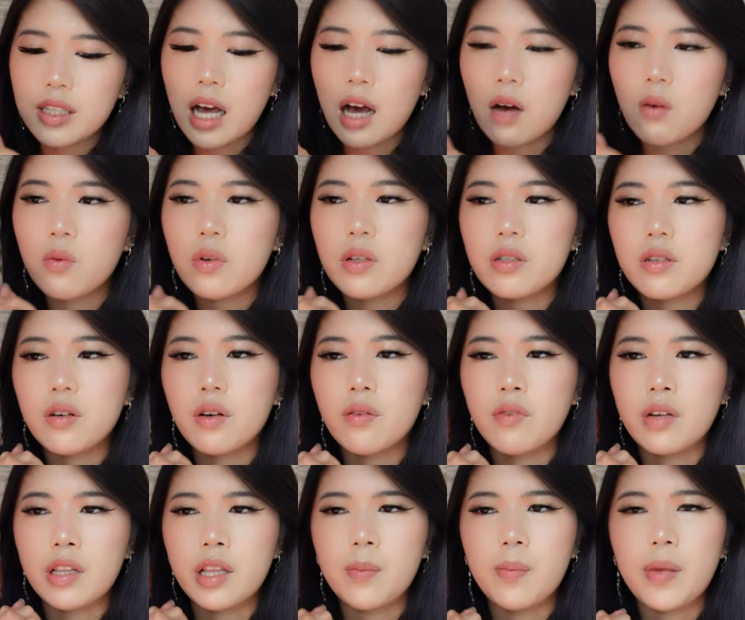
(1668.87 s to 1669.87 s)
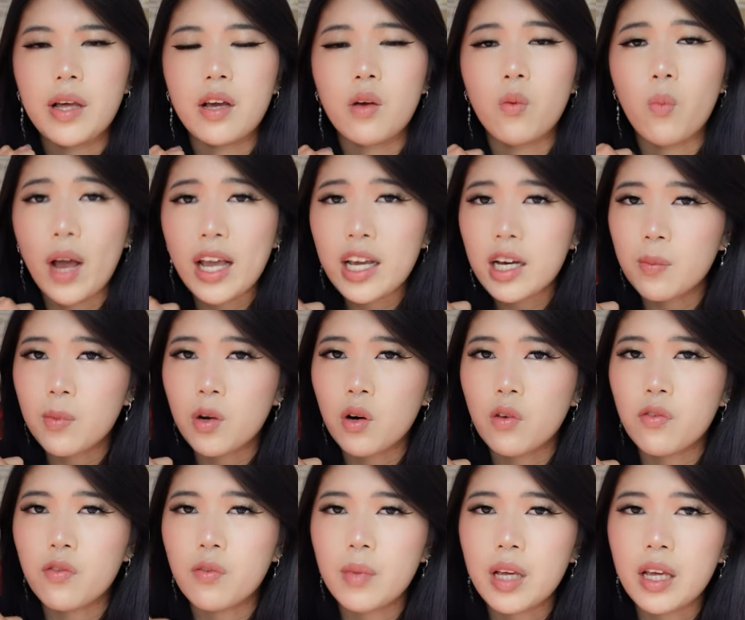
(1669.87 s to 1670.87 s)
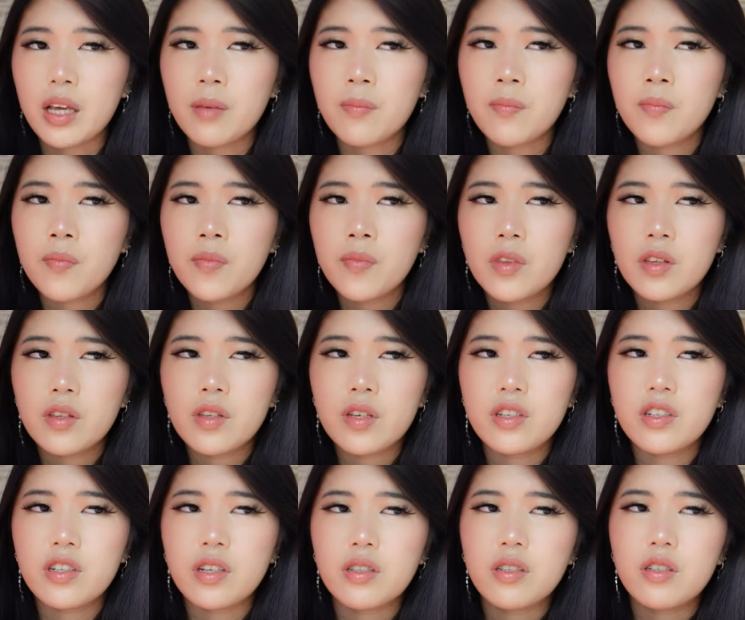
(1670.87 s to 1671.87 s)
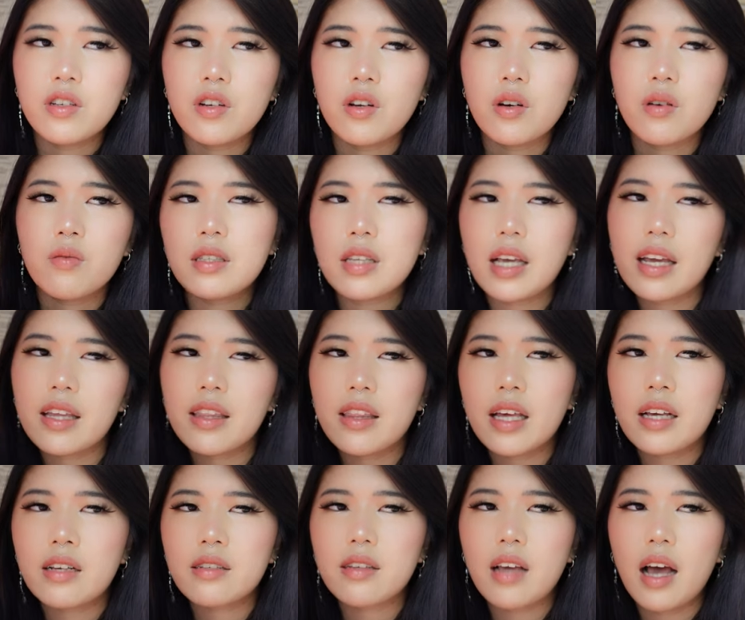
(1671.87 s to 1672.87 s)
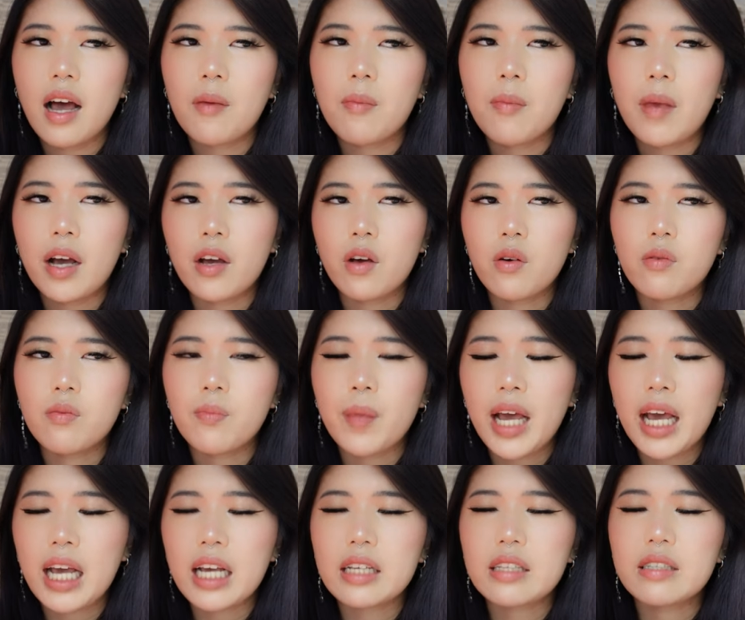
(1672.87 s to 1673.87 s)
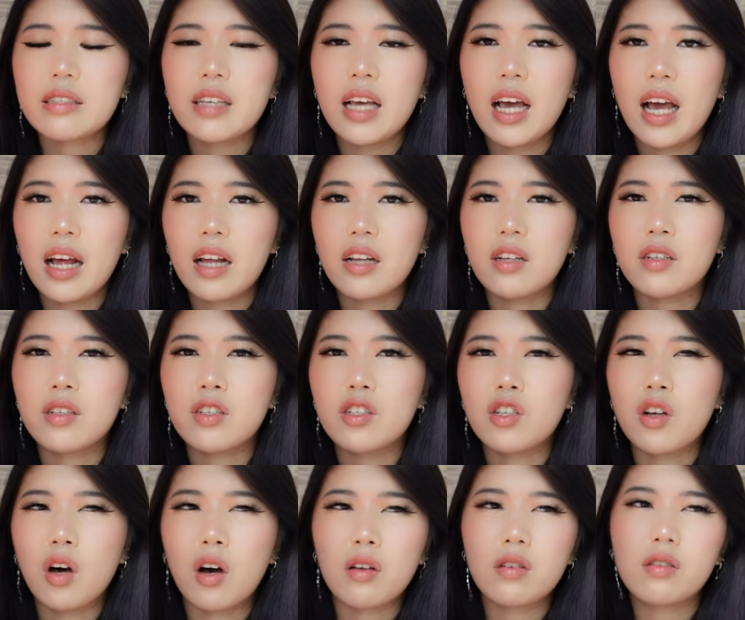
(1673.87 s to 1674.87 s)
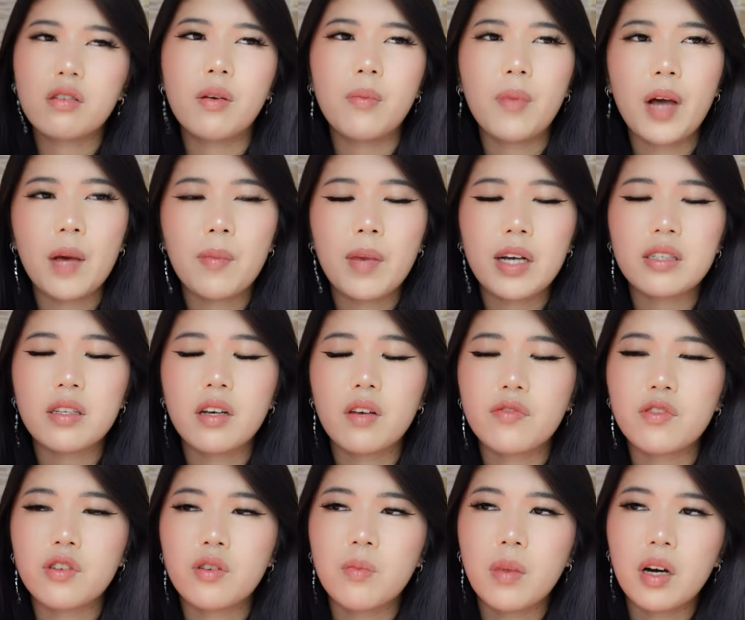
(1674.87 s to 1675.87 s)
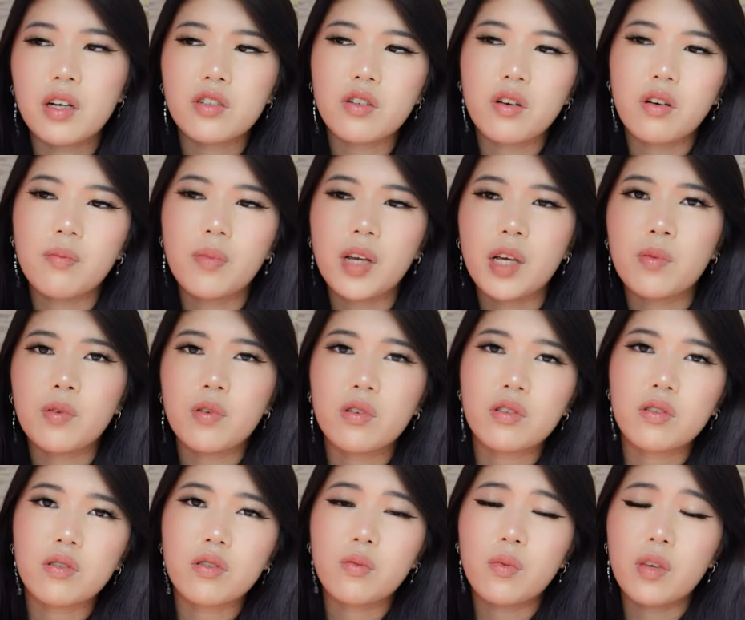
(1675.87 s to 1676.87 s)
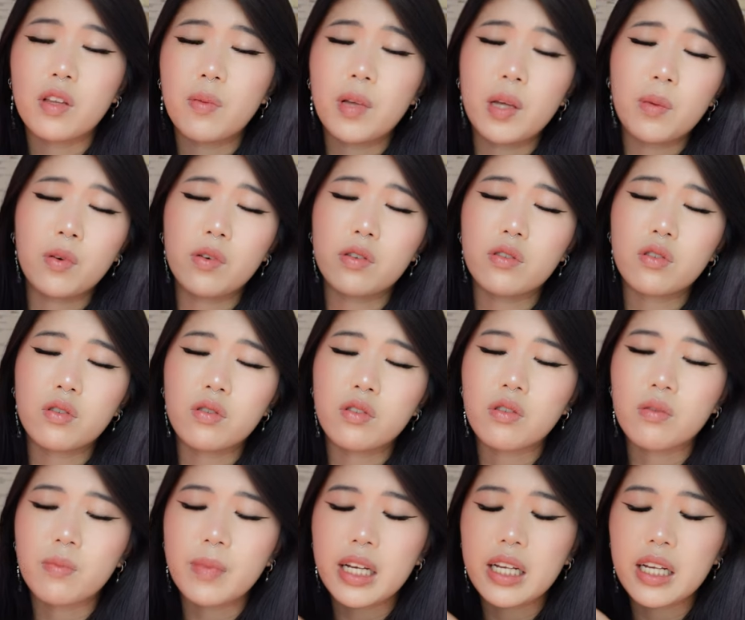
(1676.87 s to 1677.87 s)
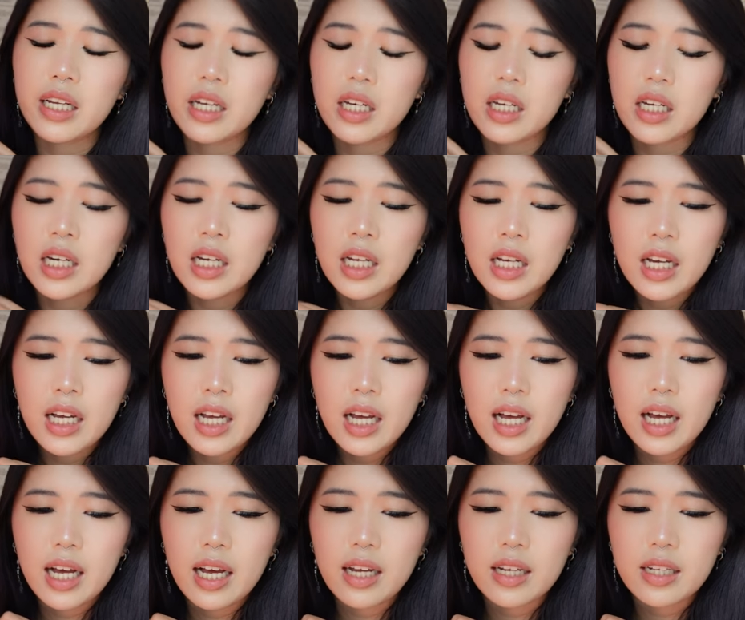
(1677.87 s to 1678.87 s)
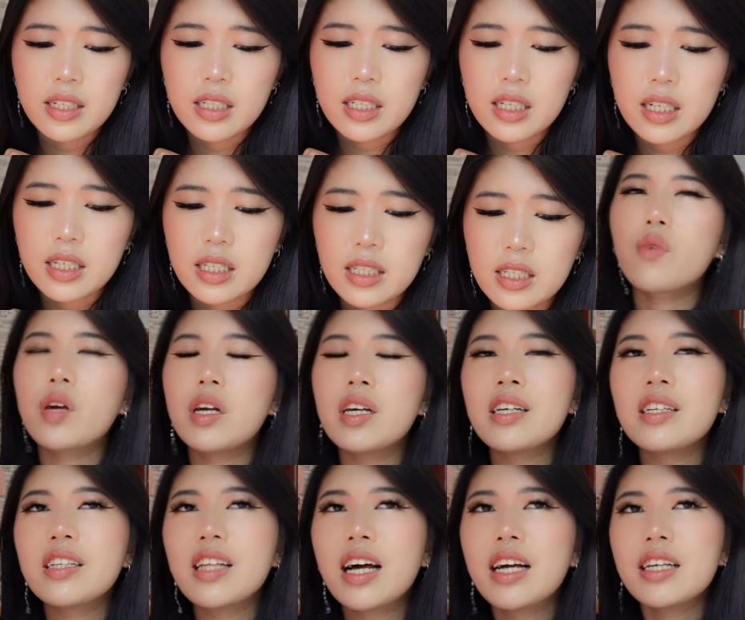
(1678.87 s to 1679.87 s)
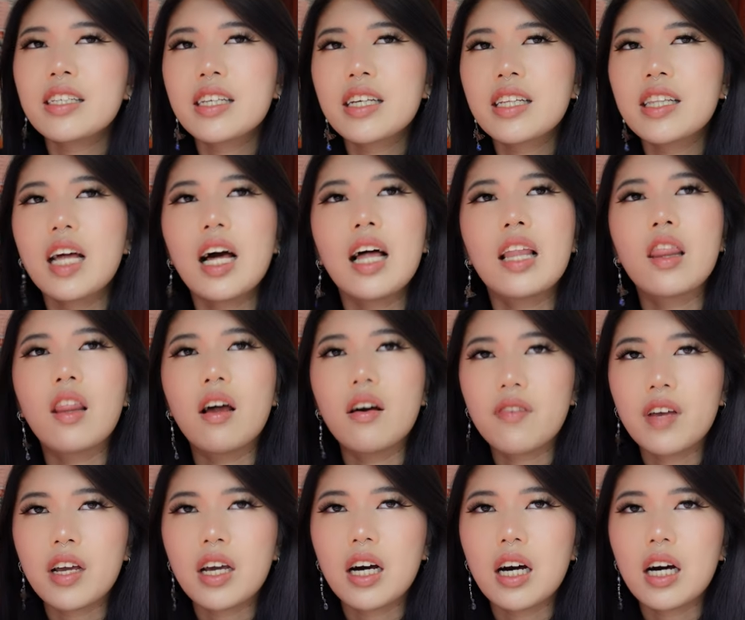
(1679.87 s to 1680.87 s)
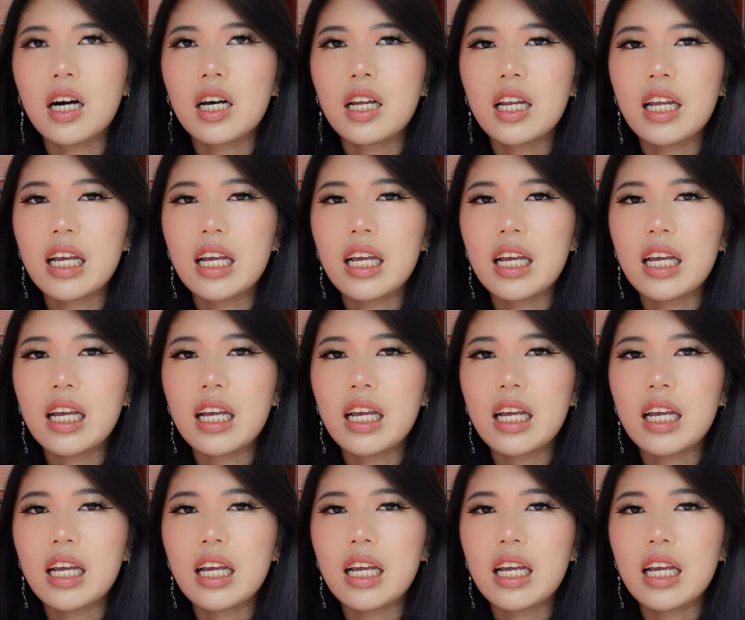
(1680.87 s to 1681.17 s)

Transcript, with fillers: That was a really big wake-up call for me, to just, you know, take things at my own pace and not compare myself too much on people on, with people on social media, and just realizing that loving art